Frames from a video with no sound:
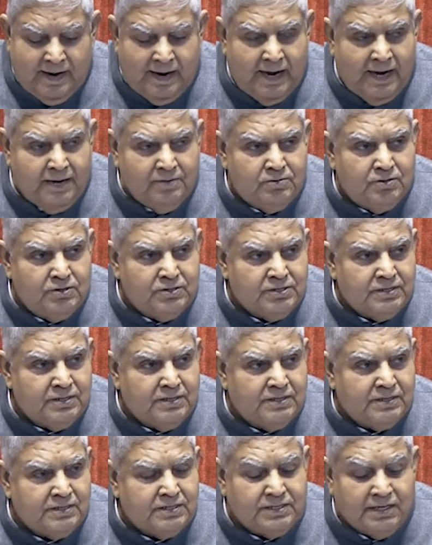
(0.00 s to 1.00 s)
I was
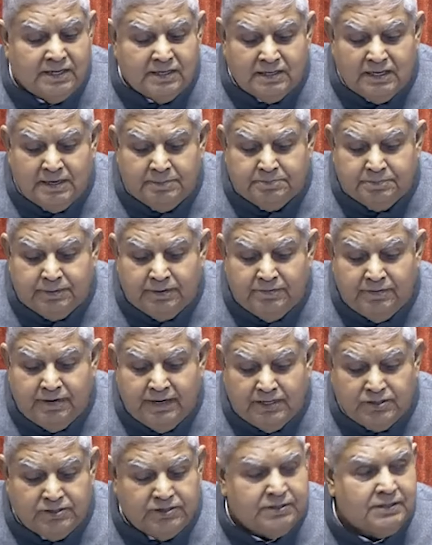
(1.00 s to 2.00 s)
recently
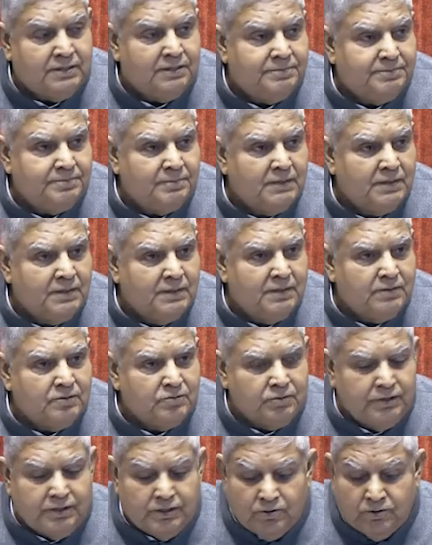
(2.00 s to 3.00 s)
privileged
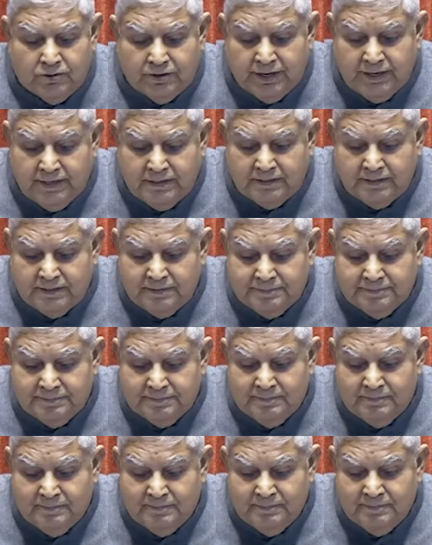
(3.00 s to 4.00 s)
to inaugurate
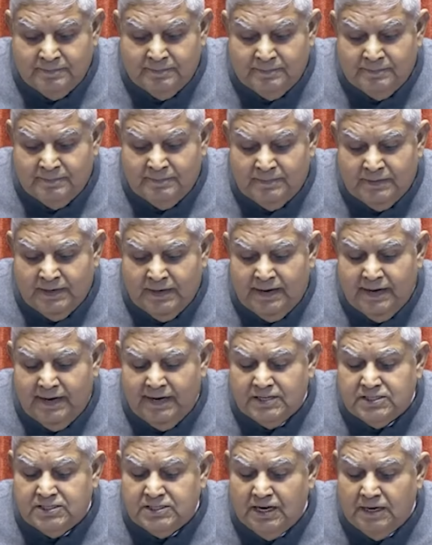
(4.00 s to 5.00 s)

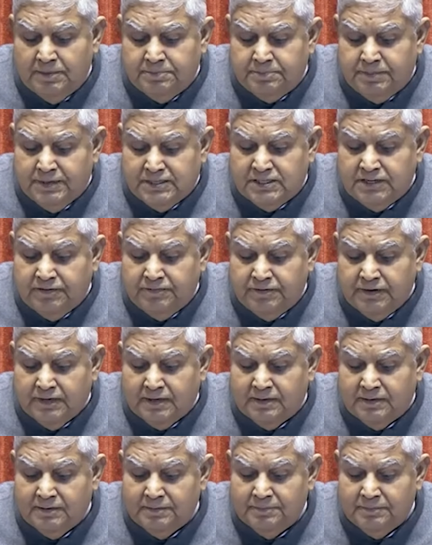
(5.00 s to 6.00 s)
Asia
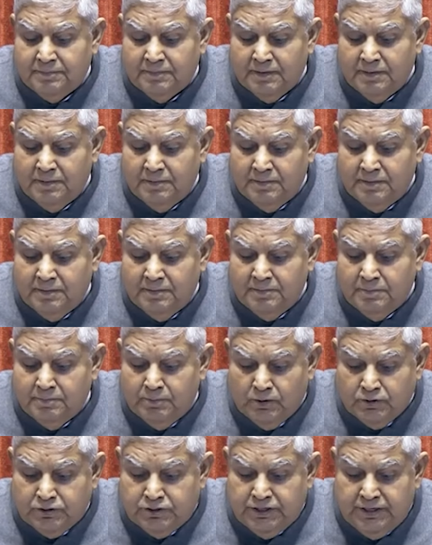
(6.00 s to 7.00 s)
Pacific
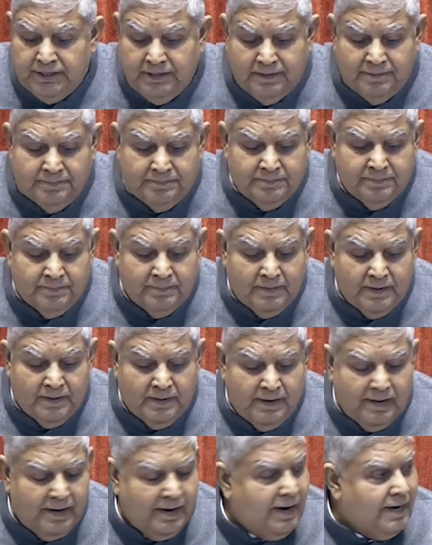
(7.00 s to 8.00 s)
Bocce
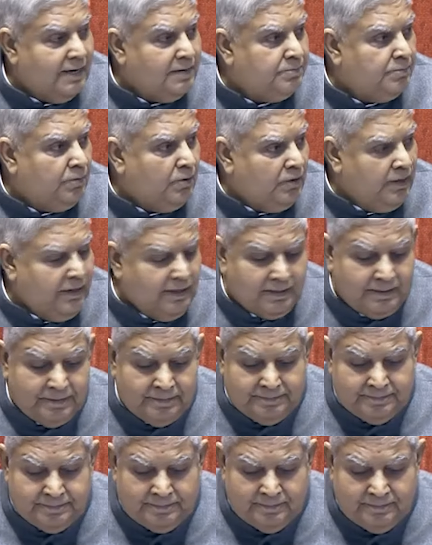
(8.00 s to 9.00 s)
and
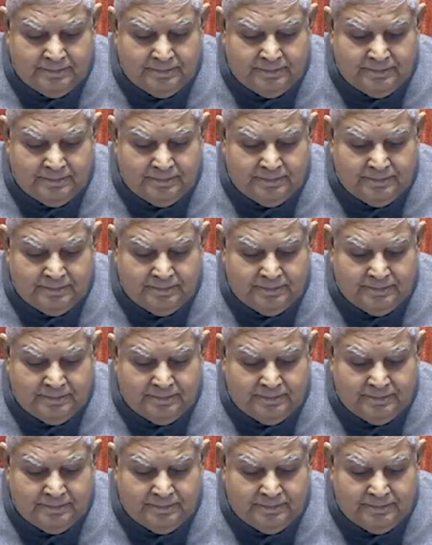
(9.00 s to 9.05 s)
bowling